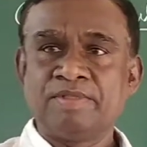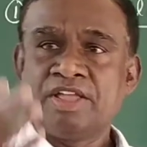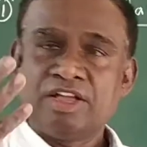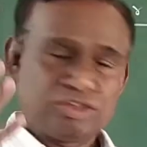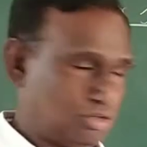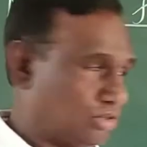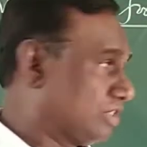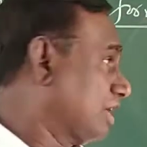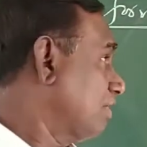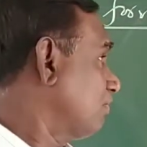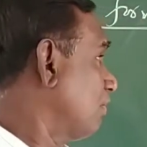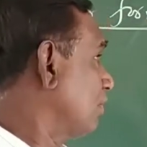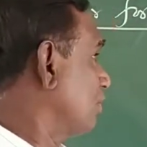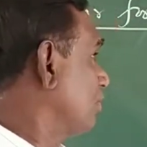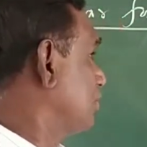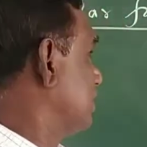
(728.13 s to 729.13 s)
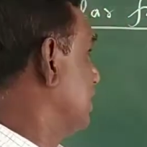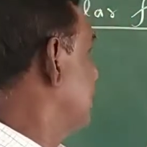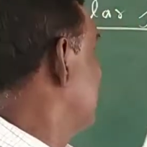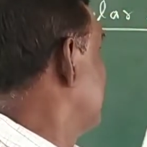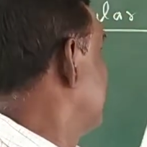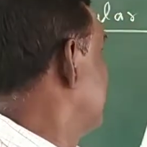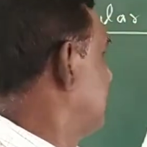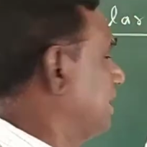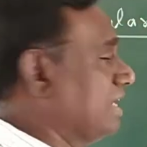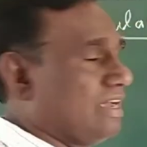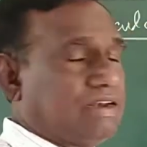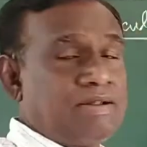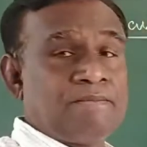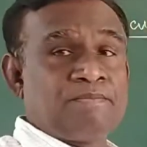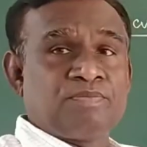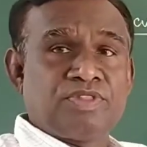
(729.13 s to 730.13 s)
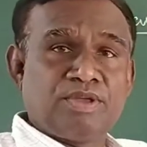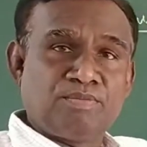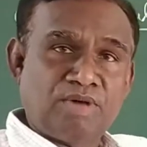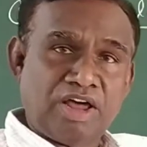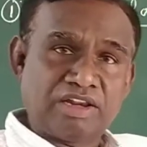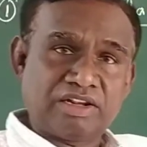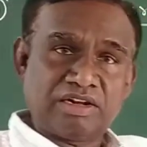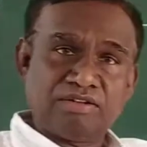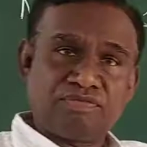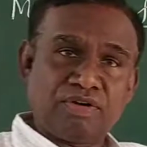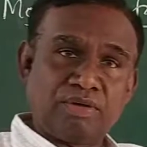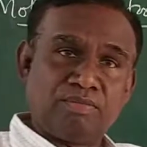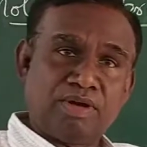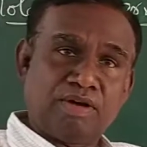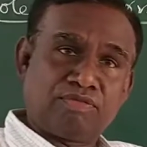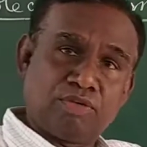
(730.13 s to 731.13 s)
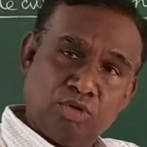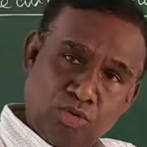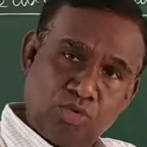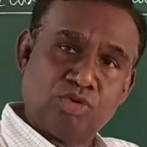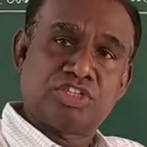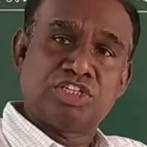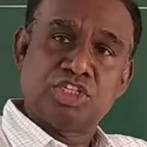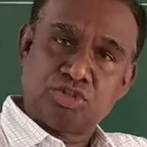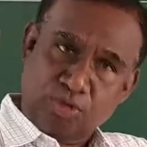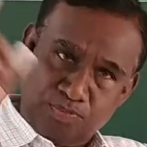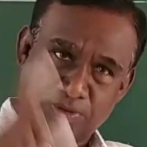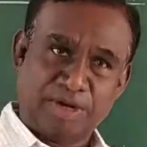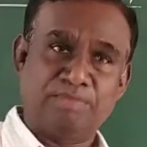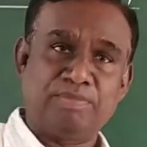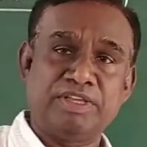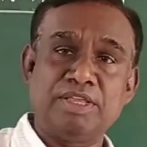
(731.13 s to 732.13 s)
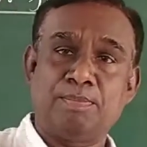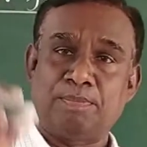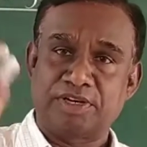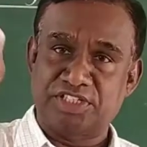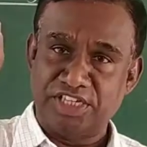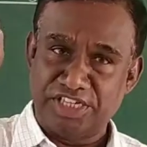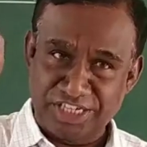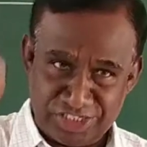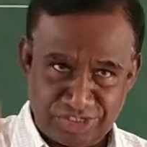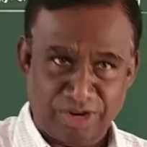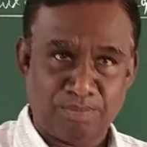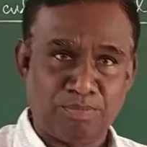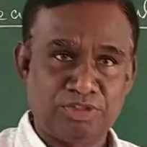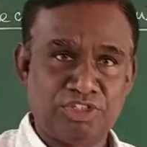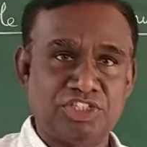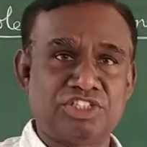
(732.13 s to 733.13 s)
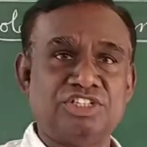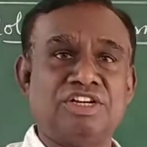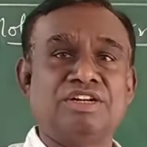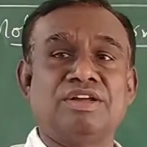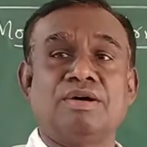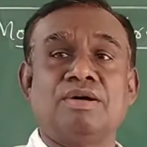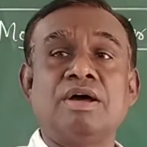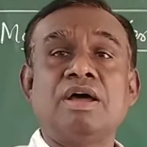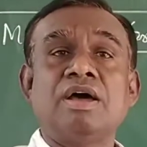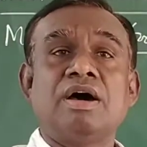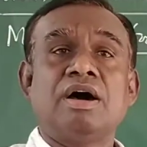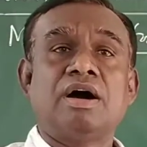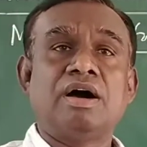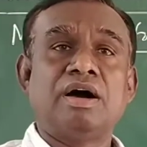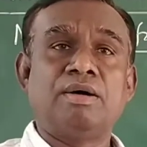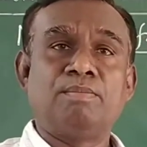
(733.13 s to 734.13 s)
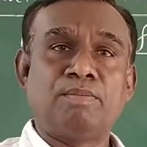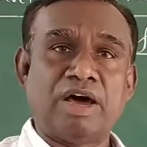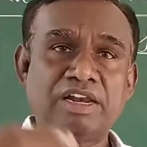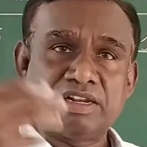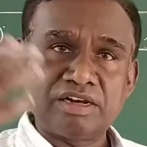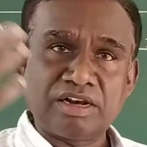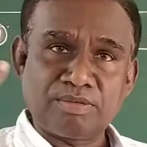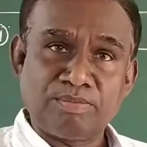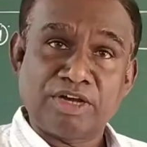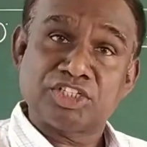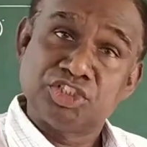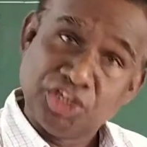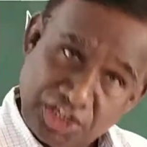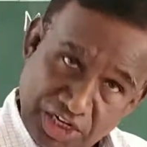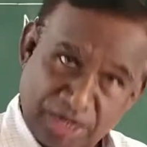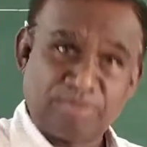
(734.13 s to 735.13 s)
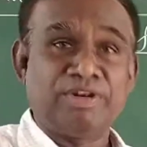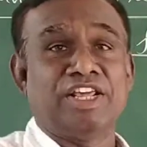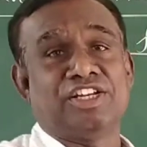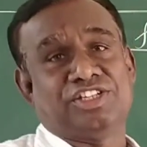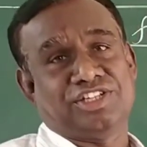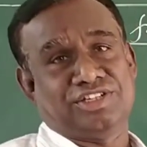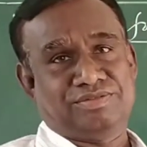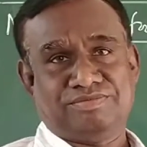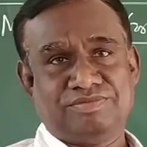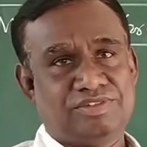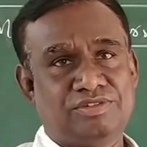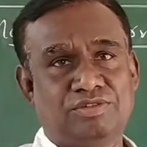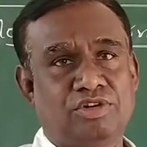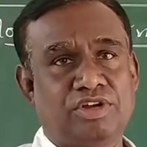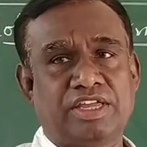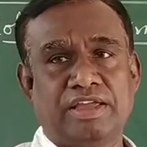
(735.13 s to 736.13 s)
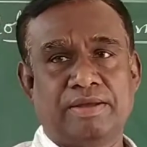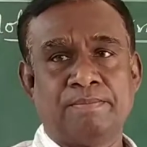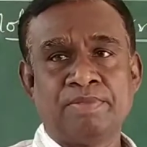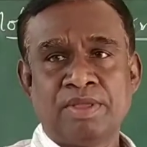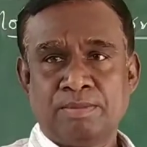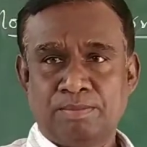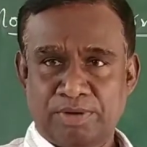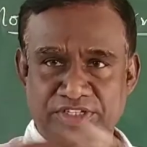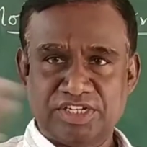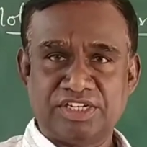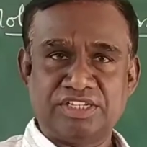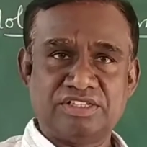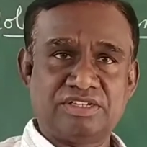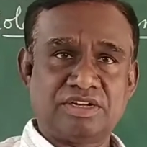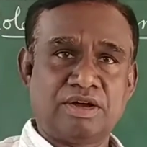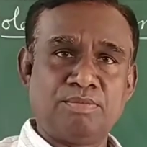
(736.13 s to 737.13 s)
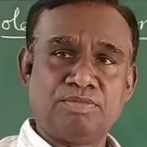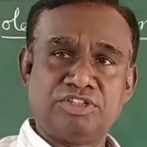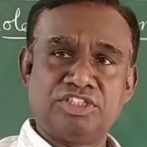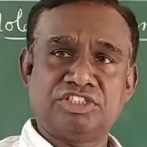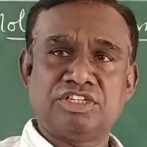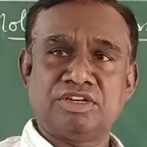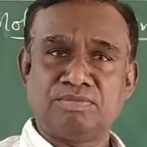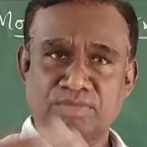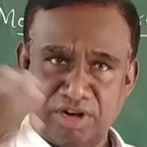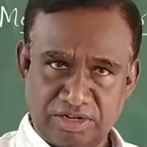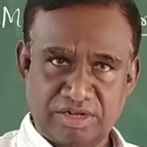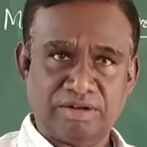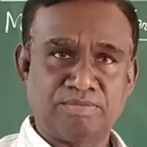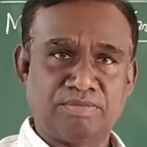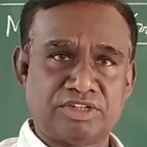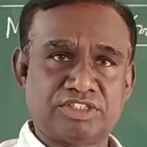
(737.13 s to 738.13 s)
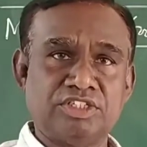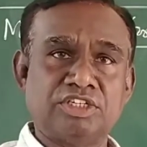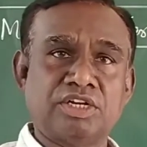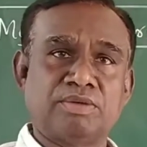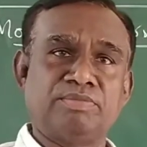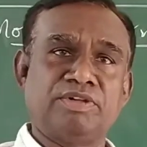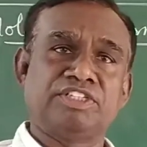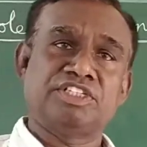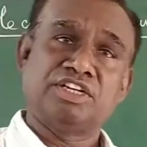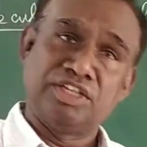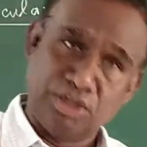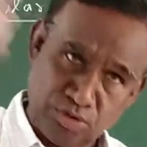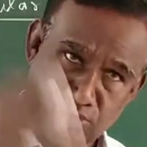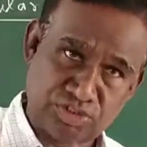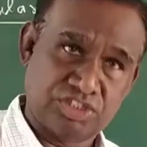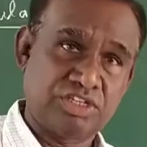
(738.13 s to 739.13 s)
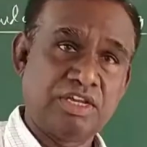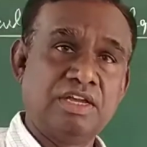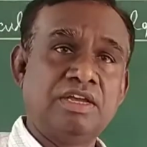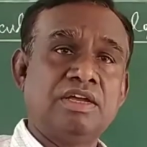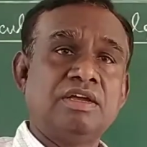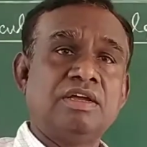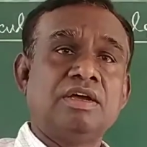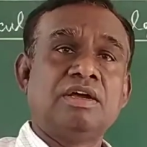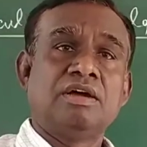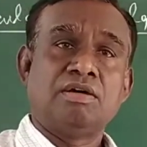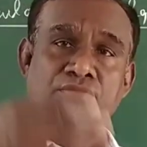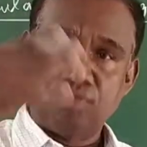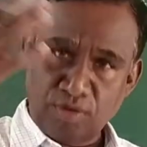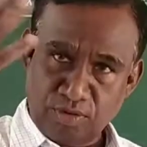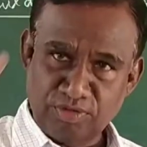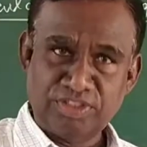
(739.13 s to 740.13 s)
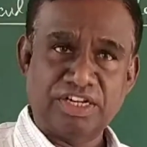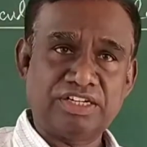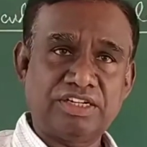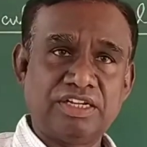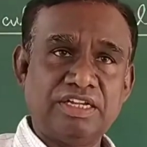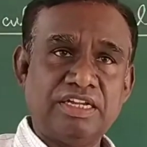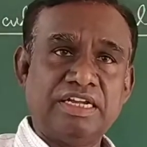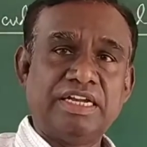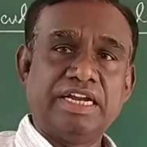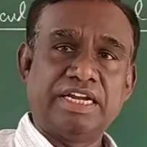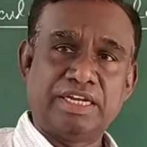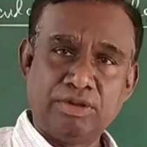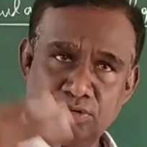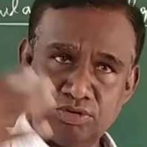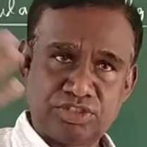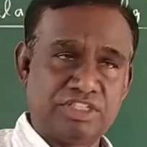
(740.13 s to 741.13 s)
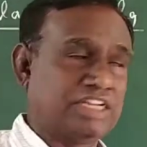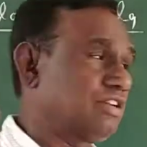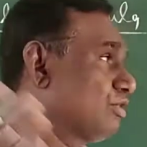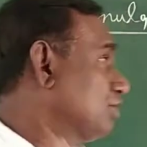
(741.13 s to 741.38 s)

So therefore, you see, here the molecular formula of glucose is obtained by the percentage composition and molecular mass determination. Okay, percentage composition, molecular mass determination found that it gives that, you